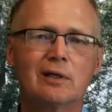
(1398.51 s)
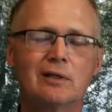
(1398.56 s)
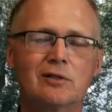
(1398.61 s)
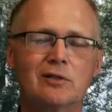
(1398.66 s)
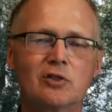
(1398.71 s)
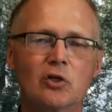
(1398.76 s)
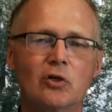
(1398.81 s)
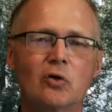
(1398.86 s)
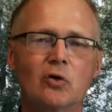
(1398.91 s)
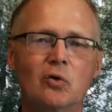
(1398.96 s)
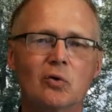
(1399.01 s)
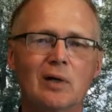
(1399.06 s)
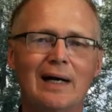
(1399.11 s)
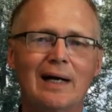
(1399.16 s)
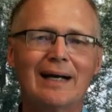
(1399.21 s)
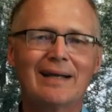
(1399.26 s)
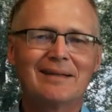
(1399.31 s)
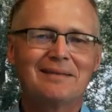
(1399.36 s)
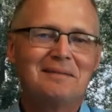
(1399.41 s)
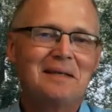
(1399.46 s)
So
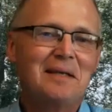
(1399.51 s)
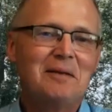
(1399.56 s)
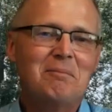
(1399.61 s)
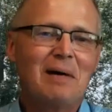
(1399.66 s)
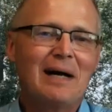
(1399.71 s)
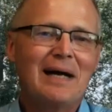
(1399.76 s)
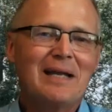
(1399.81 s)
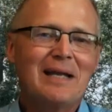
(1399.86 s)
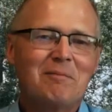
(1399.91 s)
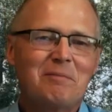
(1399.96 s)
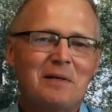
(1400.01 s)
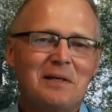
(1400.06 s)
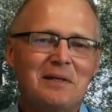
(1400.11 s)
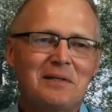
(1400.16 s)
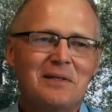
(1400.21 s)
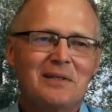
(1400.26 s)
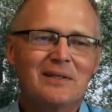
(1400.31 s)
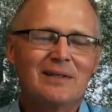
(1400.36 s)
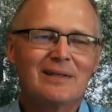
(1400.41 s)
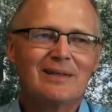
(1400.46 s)
in my
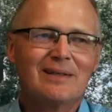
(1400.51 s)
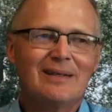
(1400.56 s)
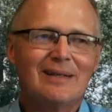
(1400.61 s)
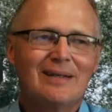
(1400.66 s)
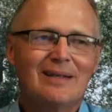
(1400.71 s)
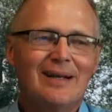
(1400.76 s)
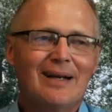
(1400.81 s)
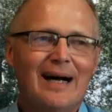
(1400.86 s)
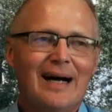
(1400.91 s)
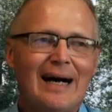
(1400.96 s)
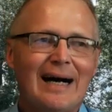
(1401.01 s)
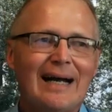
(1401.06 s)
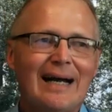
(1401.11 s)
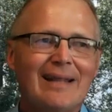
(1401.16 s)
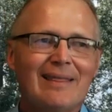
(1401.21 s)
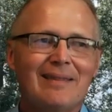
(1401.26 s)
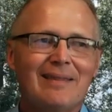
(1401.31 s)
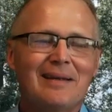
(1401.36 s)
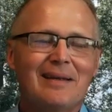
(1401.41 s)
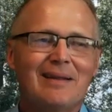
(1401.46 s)
opinion, I
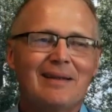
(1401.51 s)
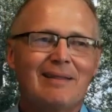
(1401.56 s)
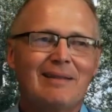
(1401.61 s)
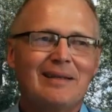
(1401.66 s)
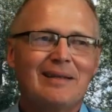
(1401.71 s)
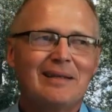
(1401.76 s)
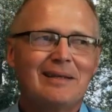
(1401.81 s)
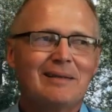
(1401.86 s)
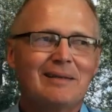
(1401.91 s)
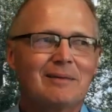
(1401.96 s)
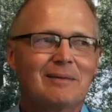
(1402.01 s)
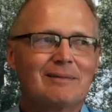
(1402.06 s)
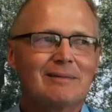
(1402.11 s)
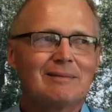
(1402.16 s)
think the